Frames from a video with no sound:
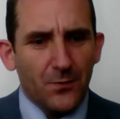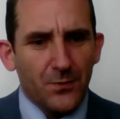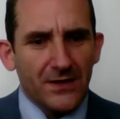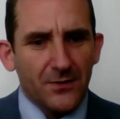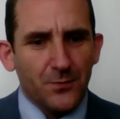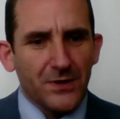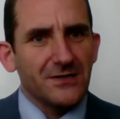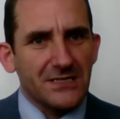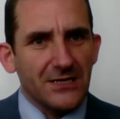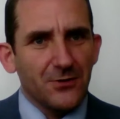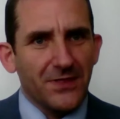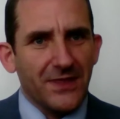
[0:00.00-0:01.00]
we'll
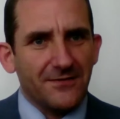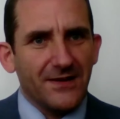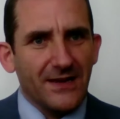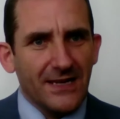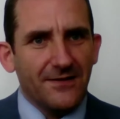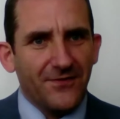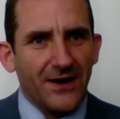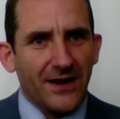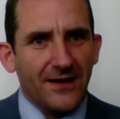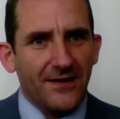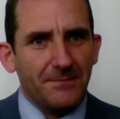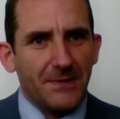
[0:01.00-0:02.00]
deal with it
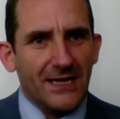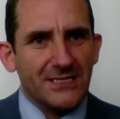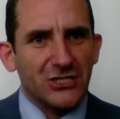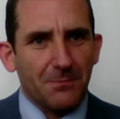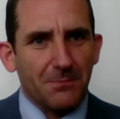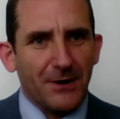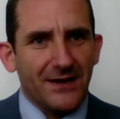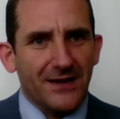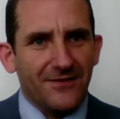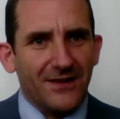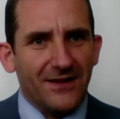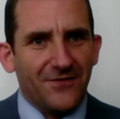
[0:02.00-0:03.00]
via discipline
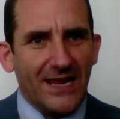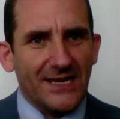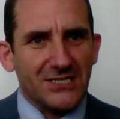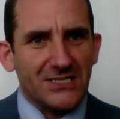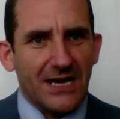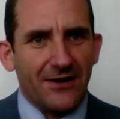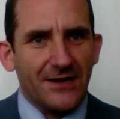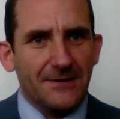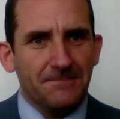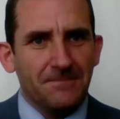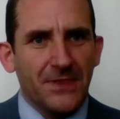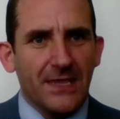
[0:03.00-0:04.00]
if
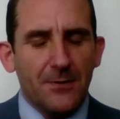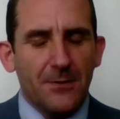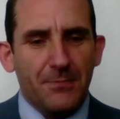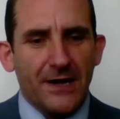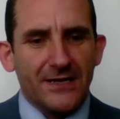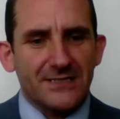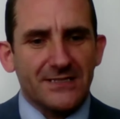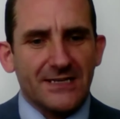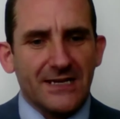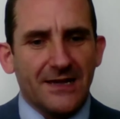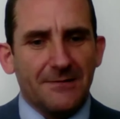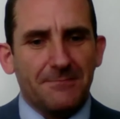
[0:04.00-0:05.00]
necessary. But
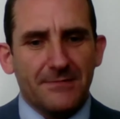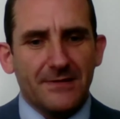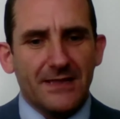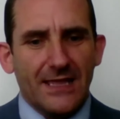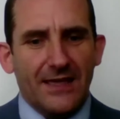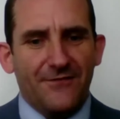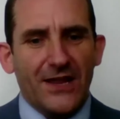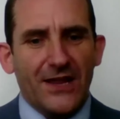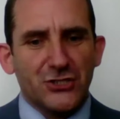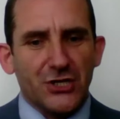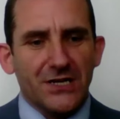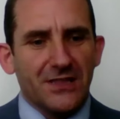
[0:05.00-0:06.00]

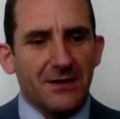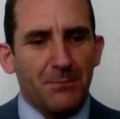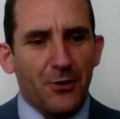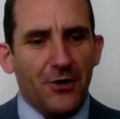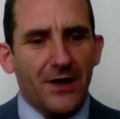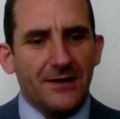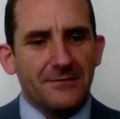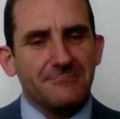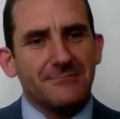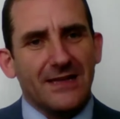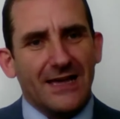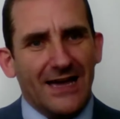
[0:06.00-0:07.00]
eventually the employer
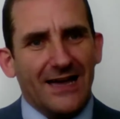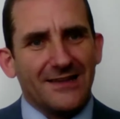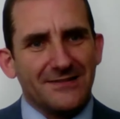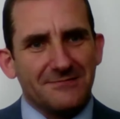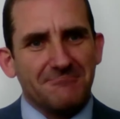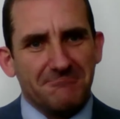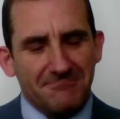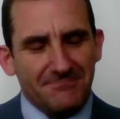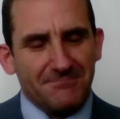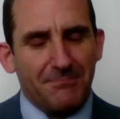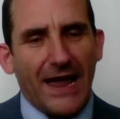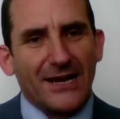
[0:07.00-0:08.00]

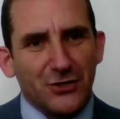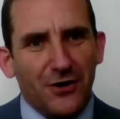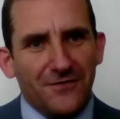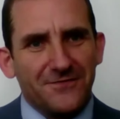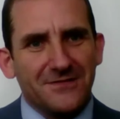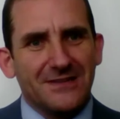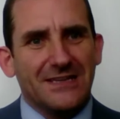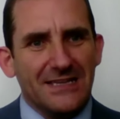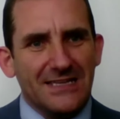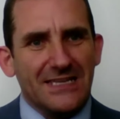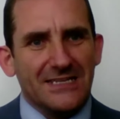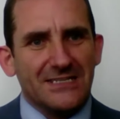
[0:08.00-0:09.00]
backed off.
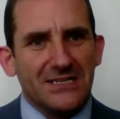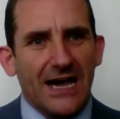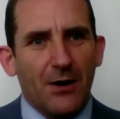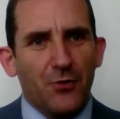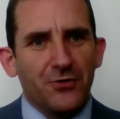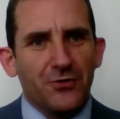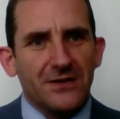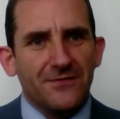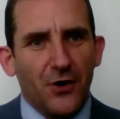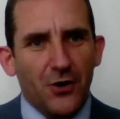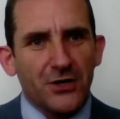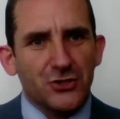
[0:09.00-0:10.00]
It's now only
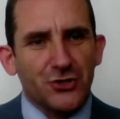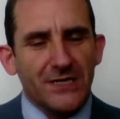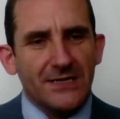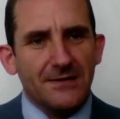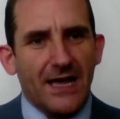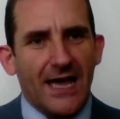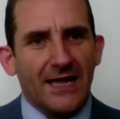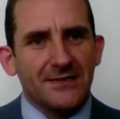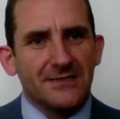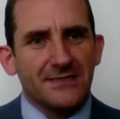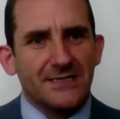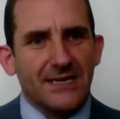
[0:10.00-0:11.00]
voluntary,
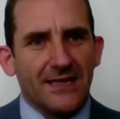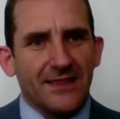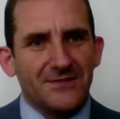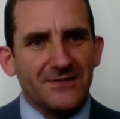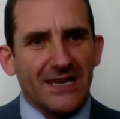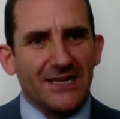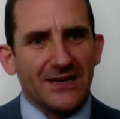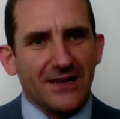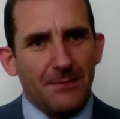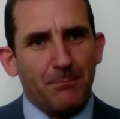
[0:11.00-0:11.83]
and they've taken a